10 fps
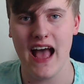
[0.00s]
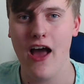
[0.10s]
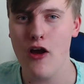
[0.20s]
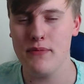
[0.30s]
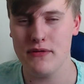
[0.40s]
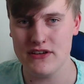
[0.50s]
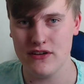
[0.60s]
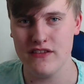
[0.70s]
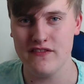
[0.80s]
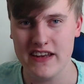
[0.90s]
I hope you
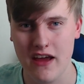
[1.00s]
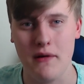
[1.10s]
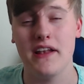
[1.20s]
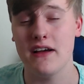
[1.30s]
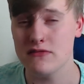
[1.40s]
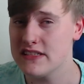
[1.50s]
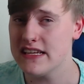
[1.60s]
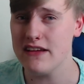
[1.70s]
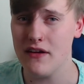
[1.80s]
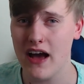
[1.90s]
enjoyed the video, and I will
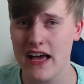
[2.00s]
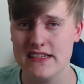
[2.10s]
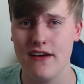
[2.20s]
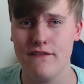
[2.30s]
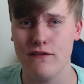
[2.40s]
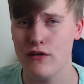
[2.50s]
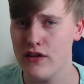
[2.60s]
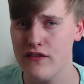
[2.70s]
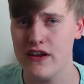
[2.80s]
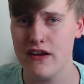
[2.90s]
see you guys for
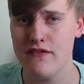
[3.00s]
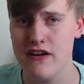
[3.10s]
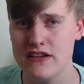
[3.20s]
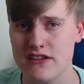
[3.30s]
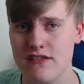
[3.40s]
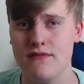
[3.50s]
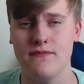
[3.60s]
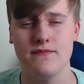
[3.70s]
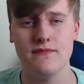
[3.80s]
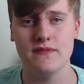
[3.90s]
another video very soon.
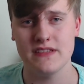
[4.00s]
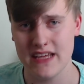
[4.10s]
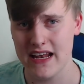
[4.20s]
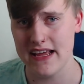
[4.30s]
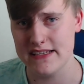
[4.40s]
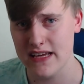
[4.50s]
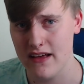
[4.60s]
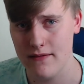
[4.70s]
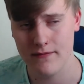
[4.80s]
See you later.